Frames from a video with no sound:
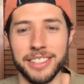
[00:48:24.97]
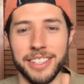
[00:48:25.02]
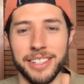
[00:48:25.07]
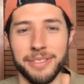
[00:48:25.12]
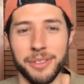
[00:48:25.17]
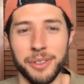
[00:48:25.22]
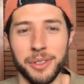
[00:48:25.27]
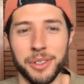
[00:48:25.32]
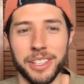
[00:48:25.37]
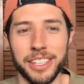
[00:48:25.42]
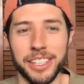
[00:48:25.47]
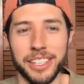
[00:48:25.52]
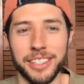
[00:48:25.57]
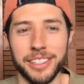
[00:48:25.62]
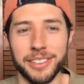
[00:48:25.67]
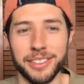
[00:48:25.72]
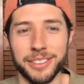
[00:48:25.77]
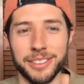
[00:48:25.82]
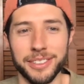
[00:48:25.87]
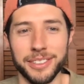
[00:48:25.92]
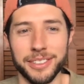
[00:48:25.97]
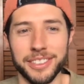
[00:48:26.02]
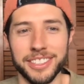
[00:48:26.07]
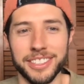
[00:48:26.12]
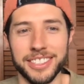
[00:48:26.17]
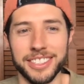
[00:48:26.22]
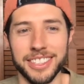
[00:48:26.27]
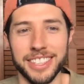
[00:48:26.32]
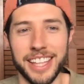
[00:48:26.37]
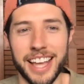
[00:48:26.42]
if you can hear
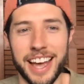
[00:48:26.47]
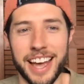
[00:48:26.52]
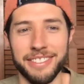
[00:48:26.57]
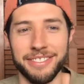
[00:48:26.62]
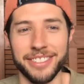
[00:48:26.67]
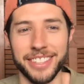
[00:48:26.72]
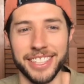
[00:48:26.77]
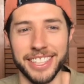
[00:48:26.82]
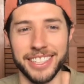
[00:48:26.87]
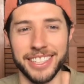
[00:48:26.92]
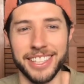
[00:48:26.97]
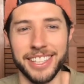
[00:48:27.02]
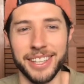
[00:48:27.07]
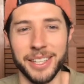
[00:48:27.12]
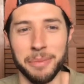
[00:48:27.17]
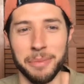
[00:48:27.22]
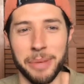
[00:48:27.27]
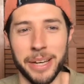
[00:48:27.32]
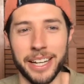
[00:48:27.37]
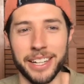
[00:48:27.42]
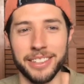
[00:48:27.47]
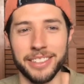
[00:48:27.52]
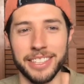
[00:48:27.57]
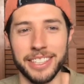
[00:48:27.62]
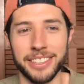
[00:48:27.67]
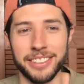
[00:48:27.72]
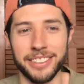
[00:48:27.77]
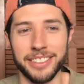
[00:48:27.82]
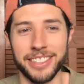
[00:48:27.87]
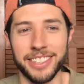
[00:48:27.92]
Larissa laughing in the
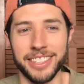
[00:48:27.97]
background